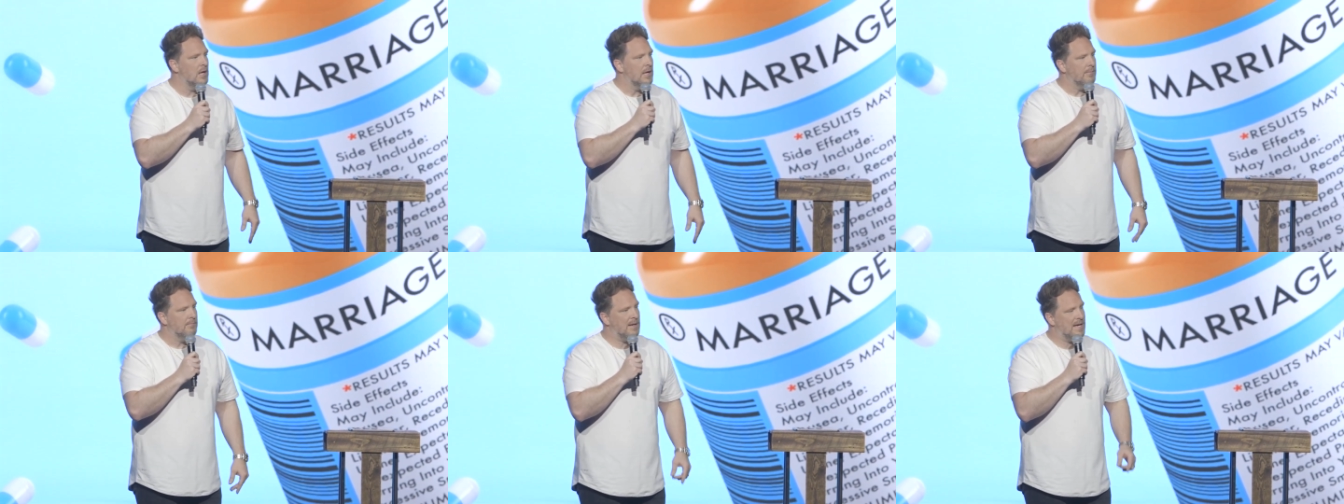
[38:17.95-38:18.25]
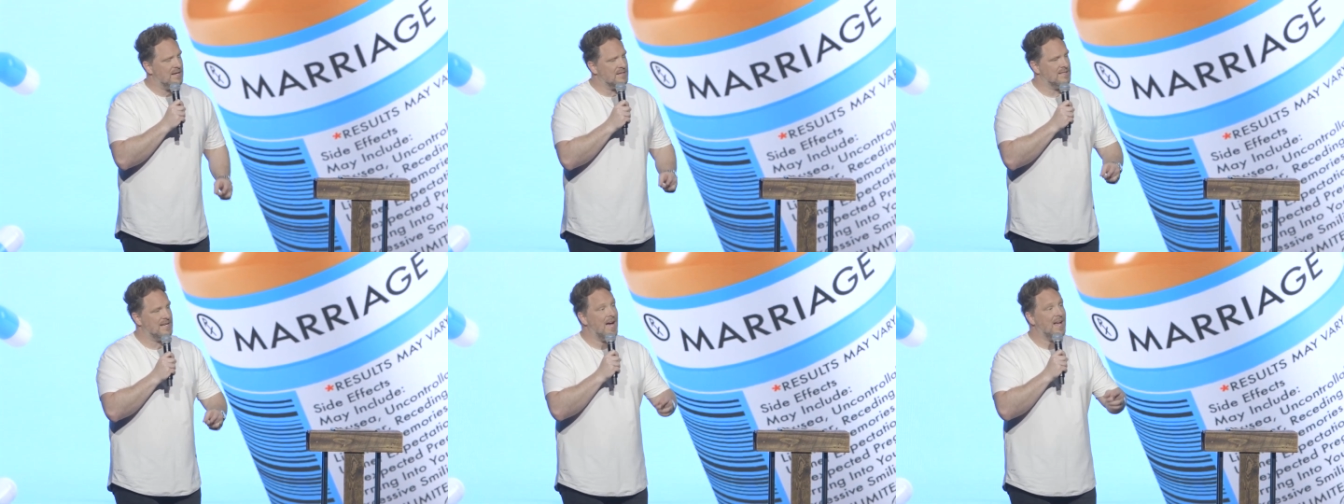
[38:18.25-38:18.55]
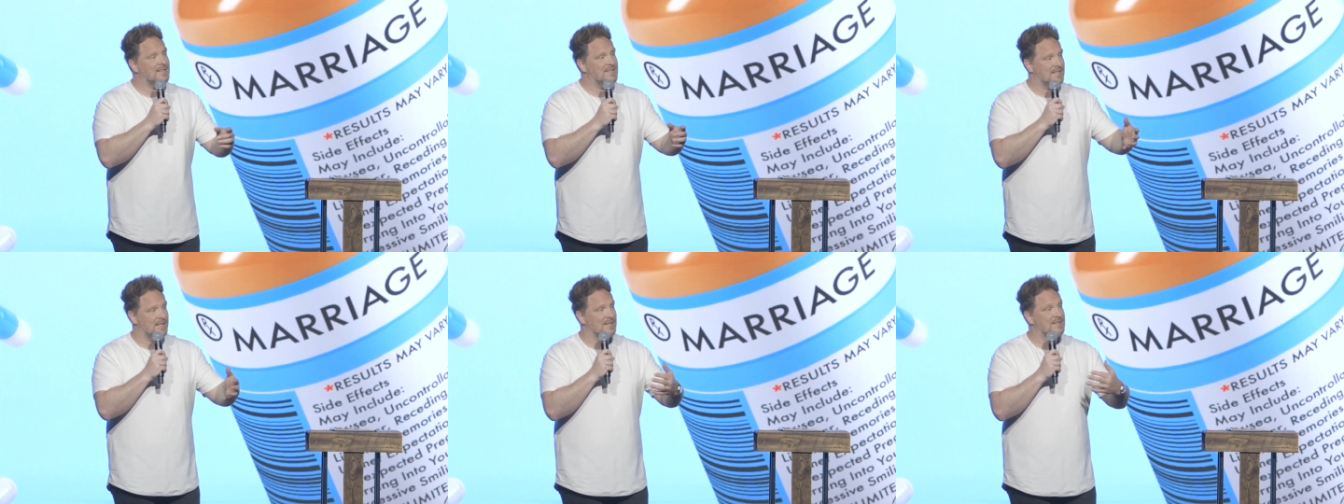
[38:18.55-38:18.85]
Because
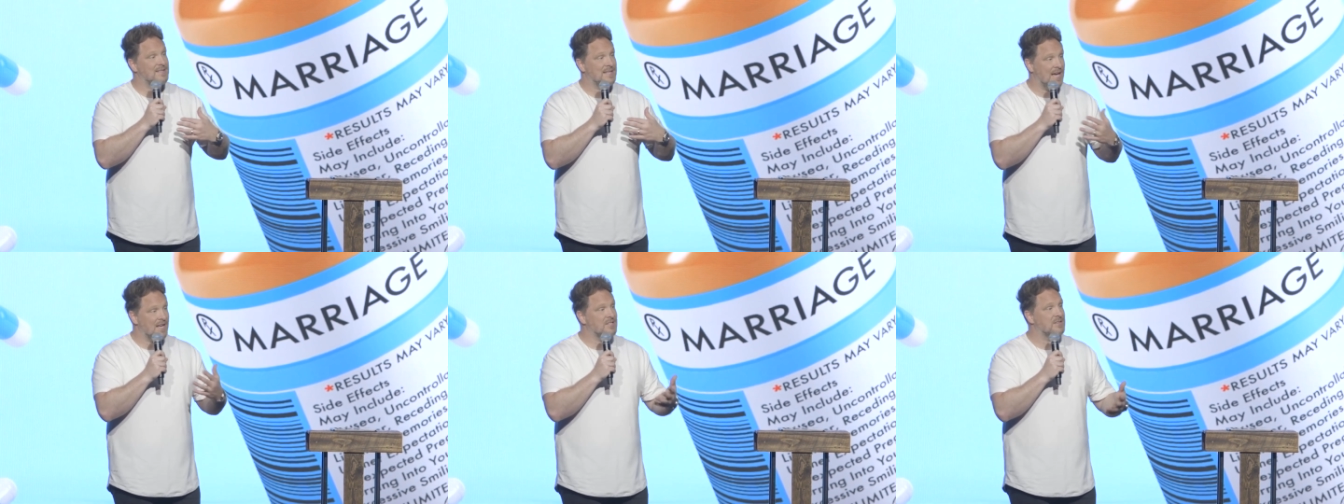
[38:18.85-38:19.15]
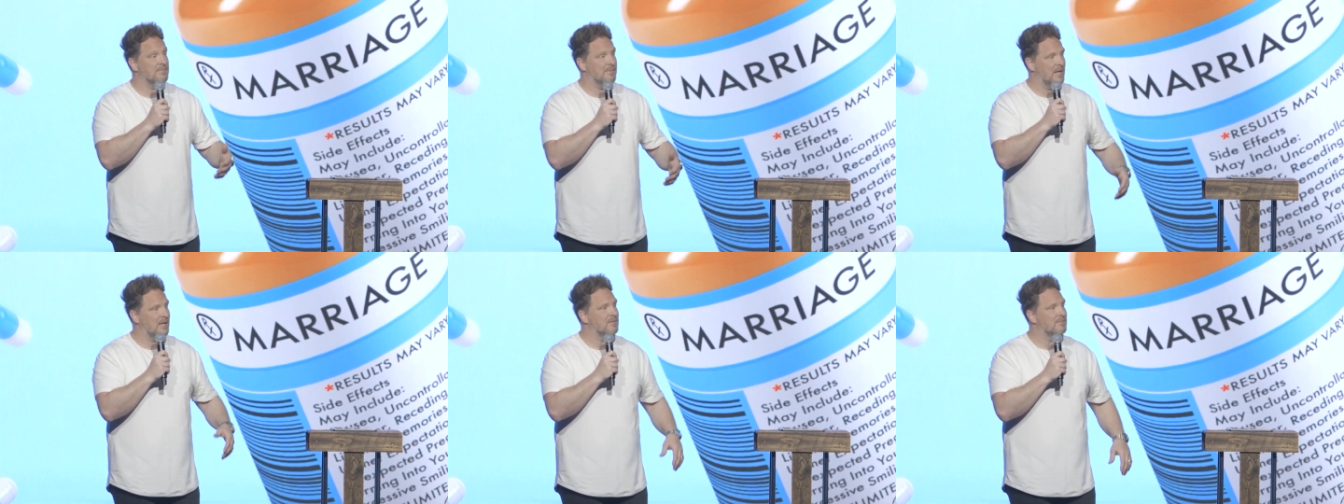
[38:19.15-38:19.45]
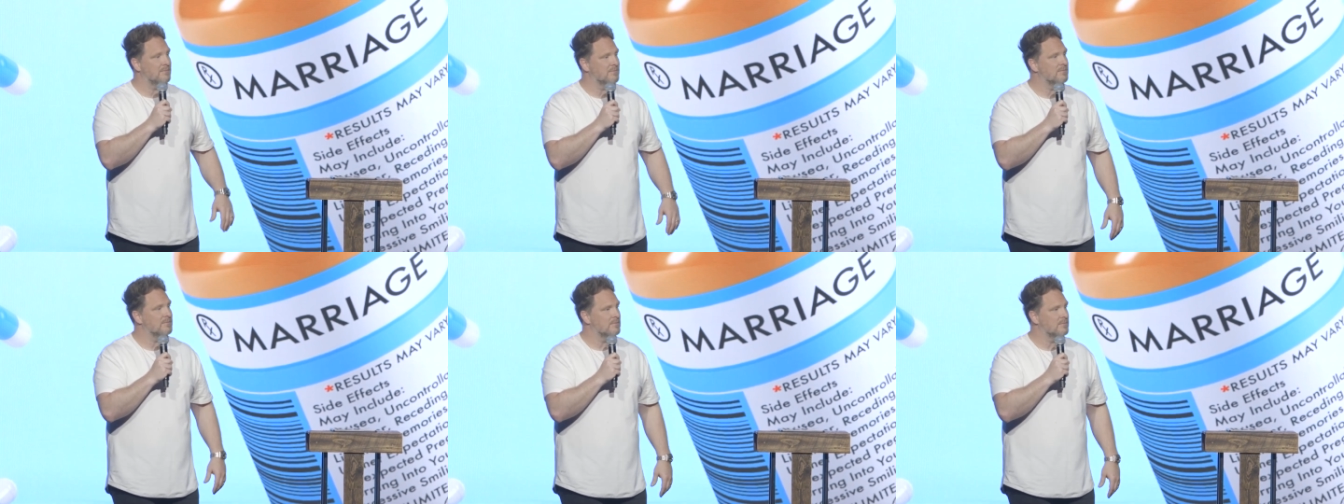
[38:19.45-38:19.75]
God says, test me.
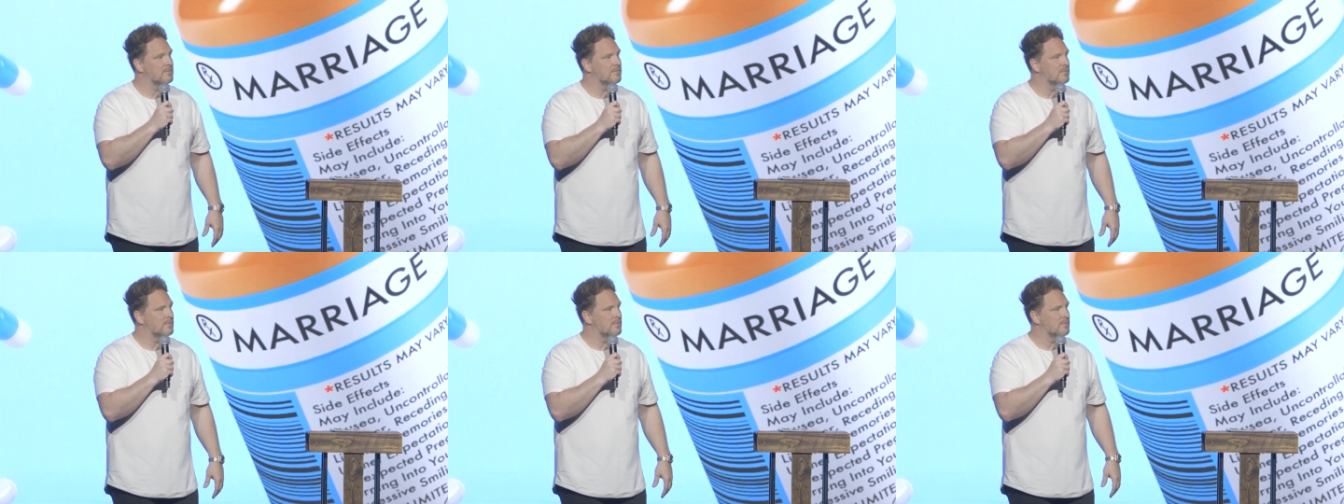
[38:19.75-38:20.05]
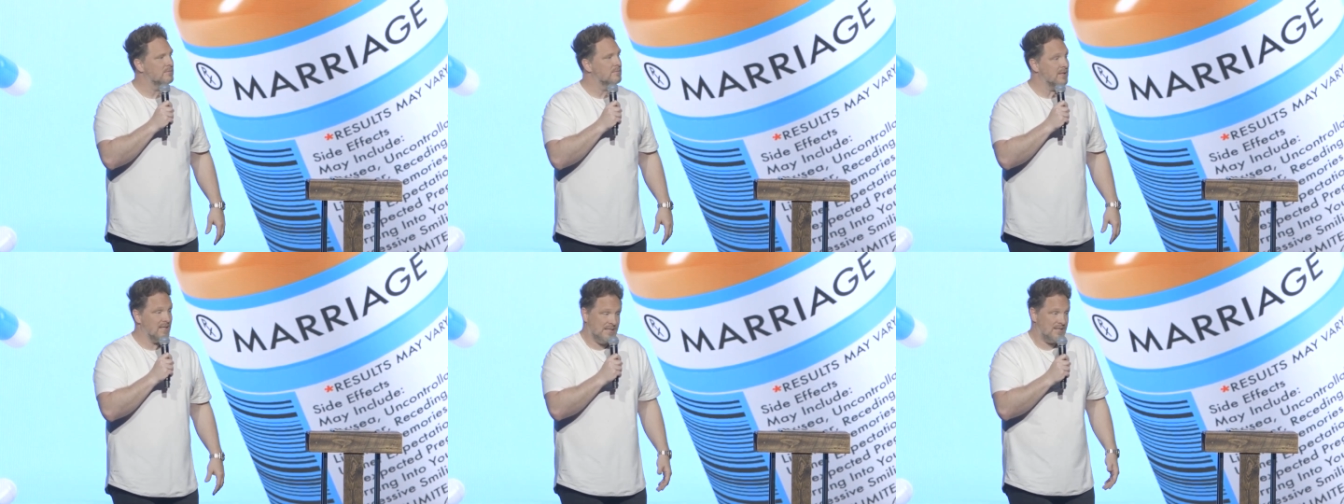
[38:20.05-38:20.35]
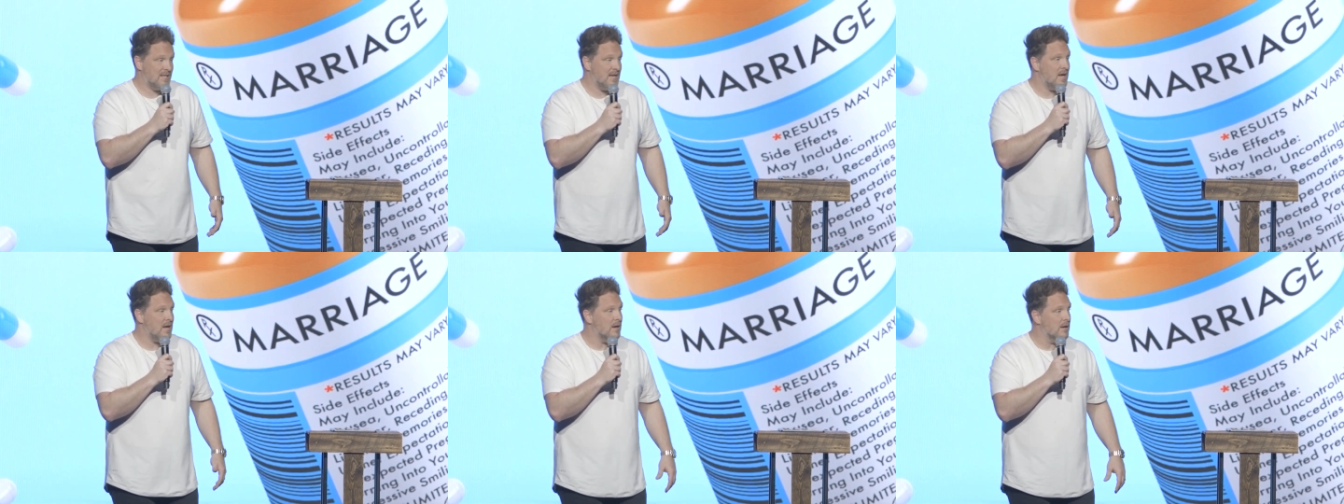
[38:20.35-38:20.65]
Let's
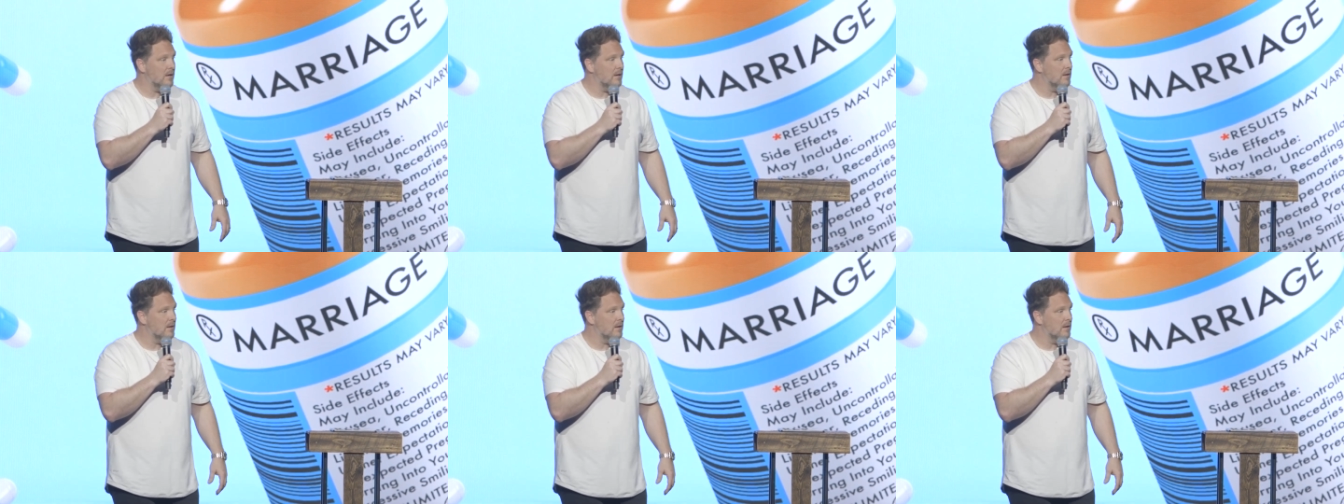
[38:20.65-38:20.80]
see.